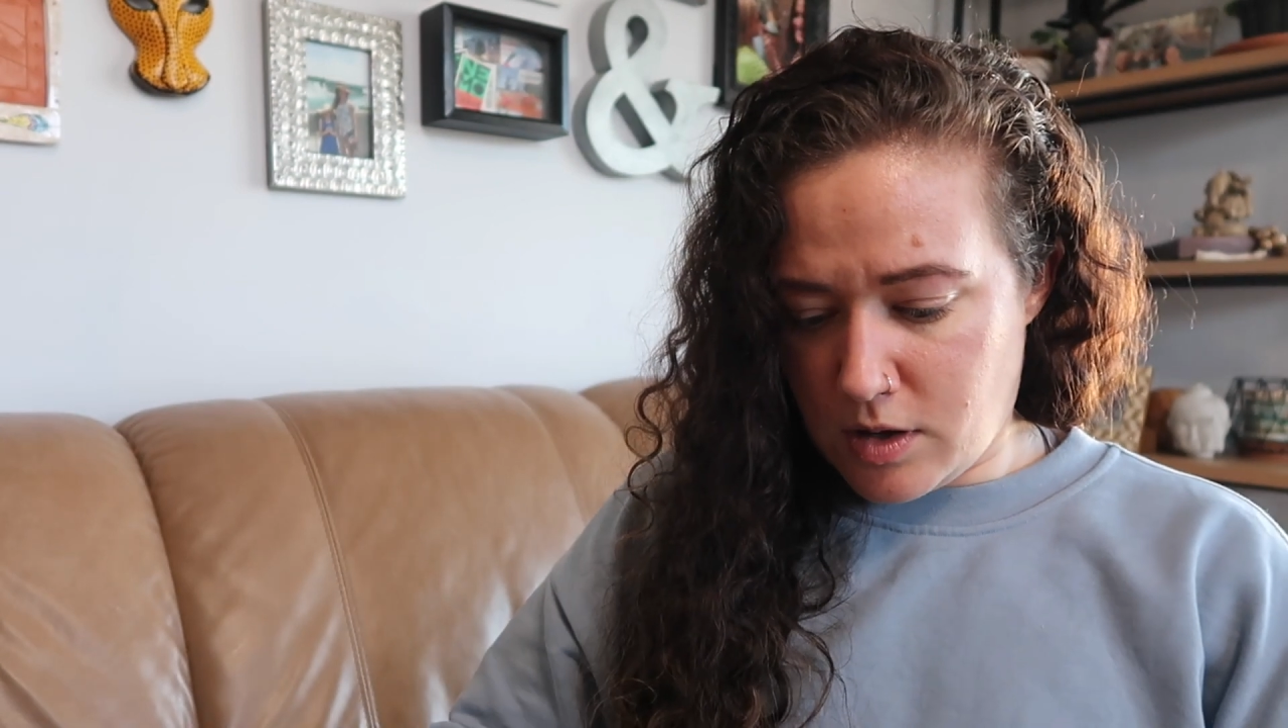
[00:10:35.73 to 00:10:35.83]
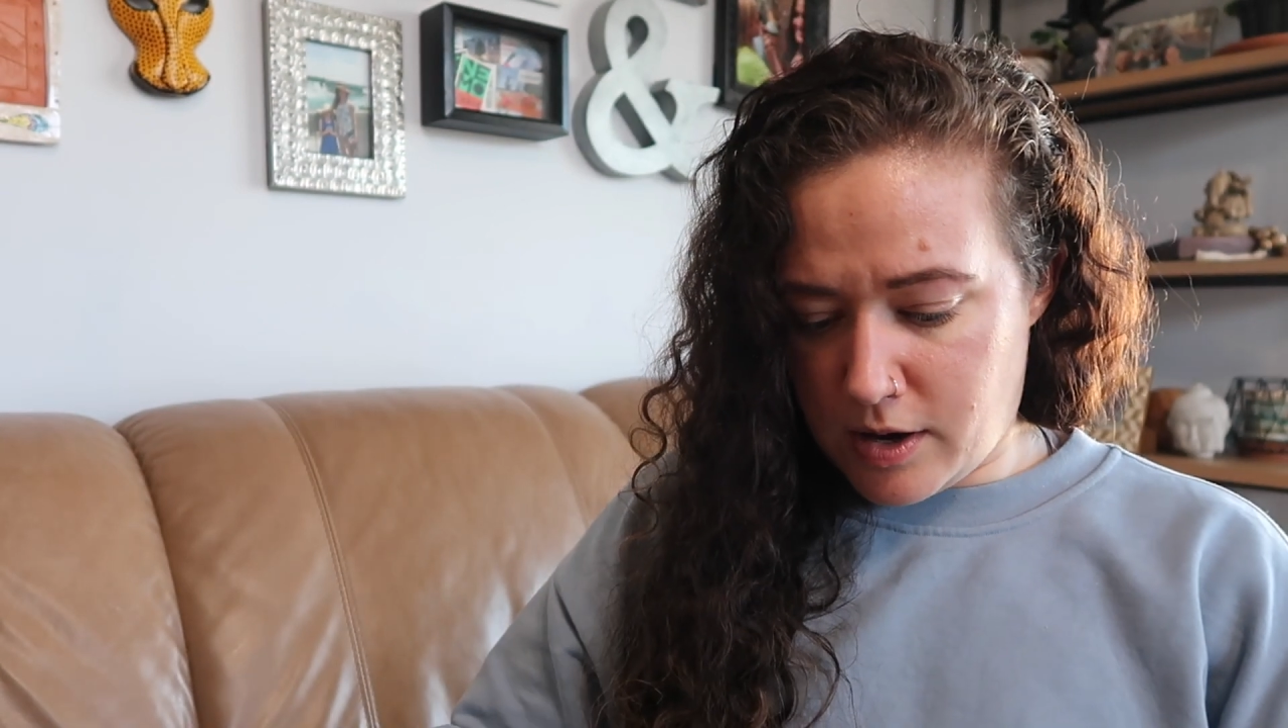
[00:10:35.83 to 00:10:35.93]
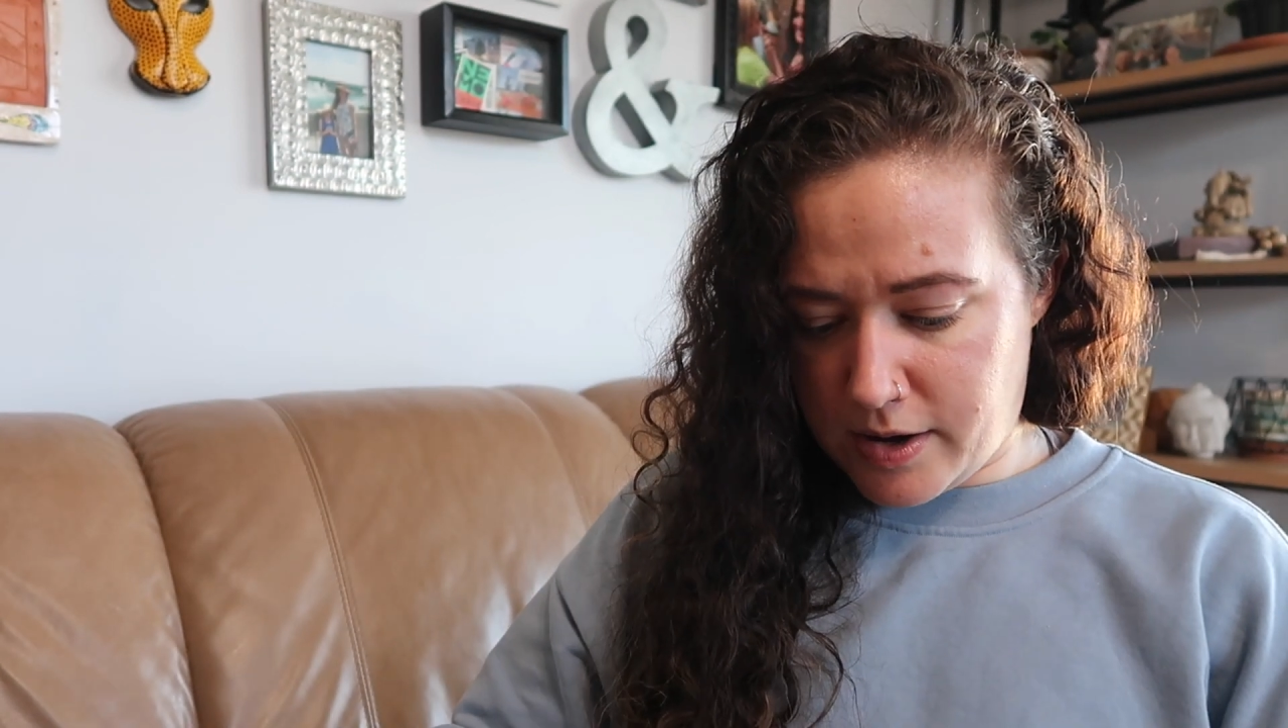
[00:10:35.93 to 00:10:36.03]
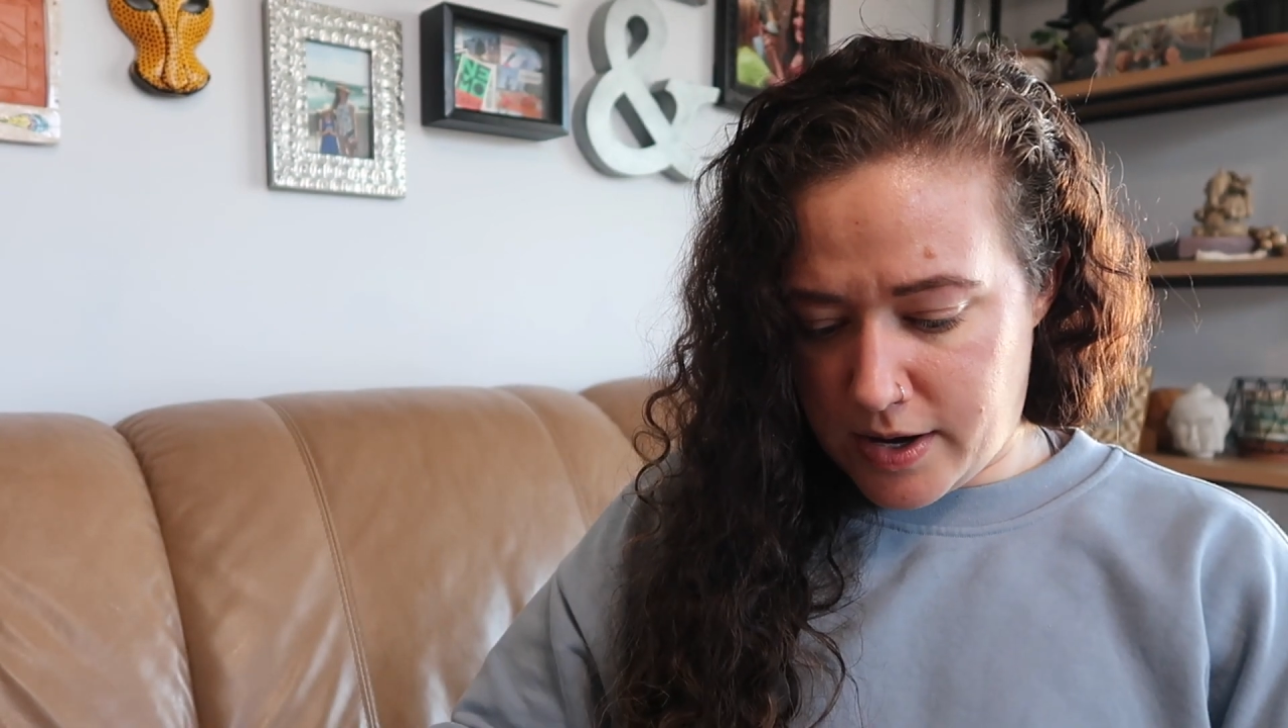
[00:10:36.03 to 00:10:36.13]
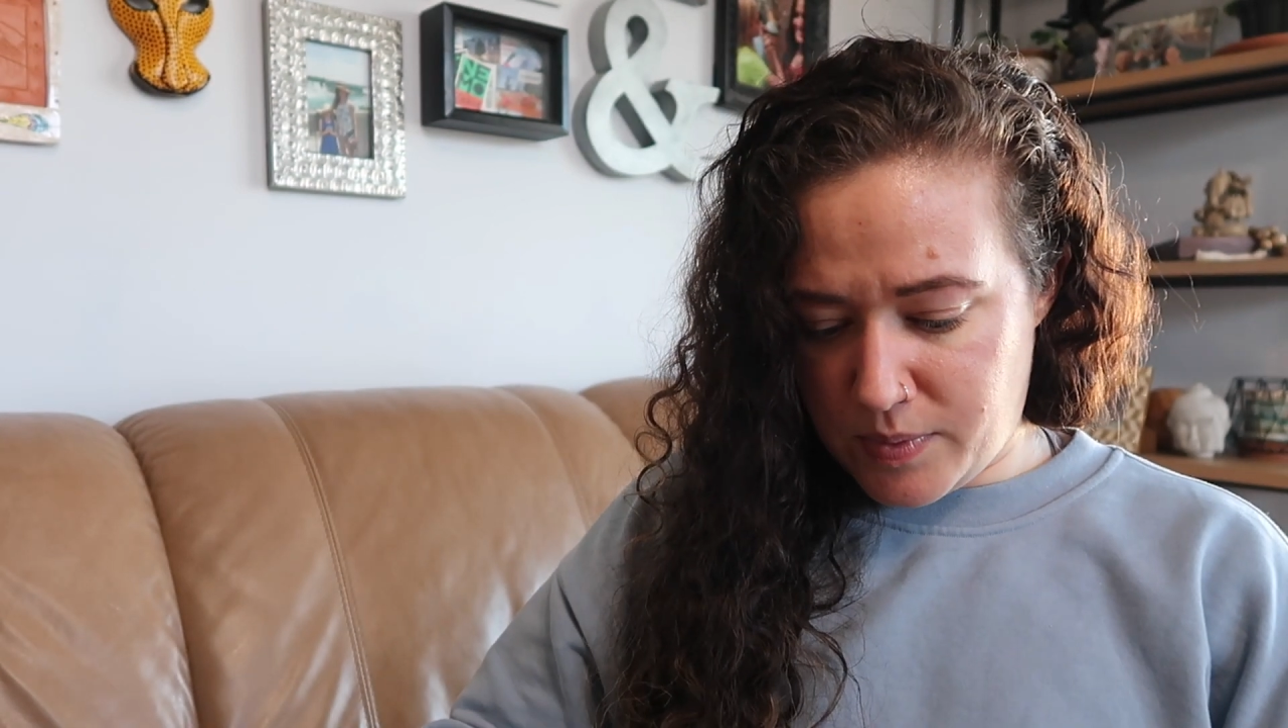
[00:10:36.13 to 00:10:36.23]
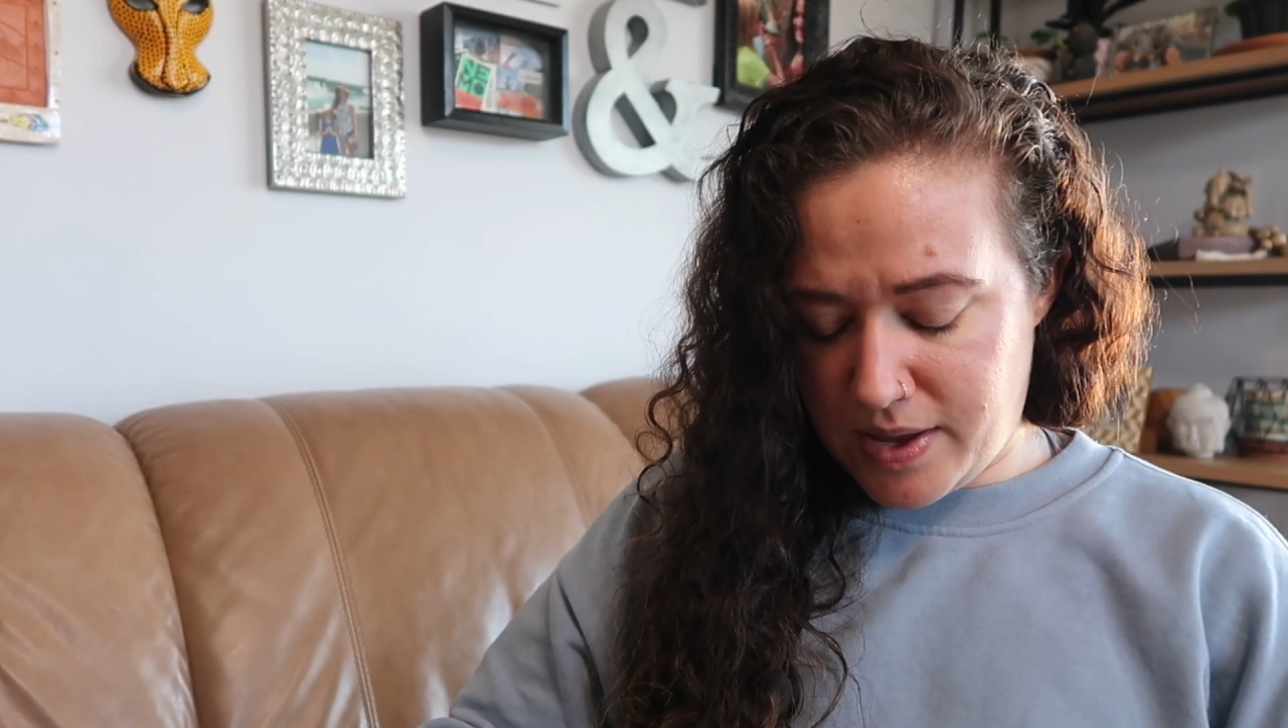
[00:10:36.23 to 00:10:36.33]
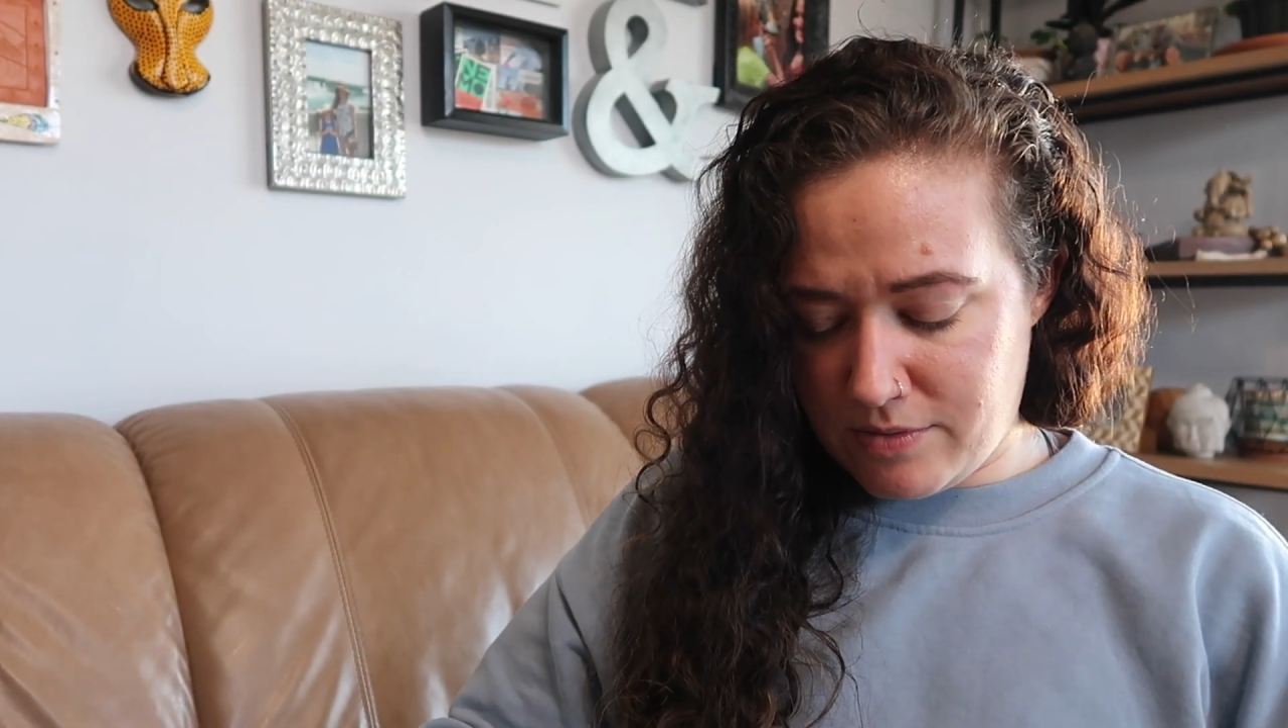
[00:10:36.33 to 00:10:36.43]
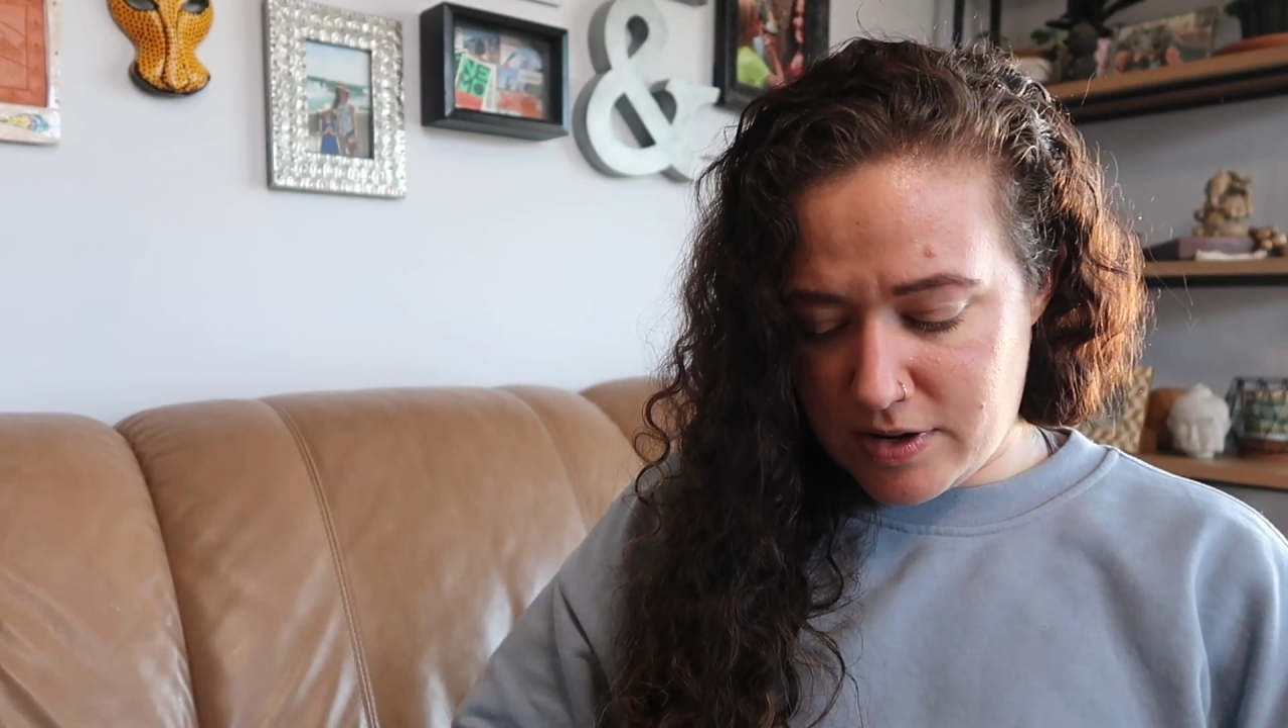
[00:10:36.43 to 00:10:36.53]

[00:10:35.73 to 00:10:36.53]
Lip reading: All right, we have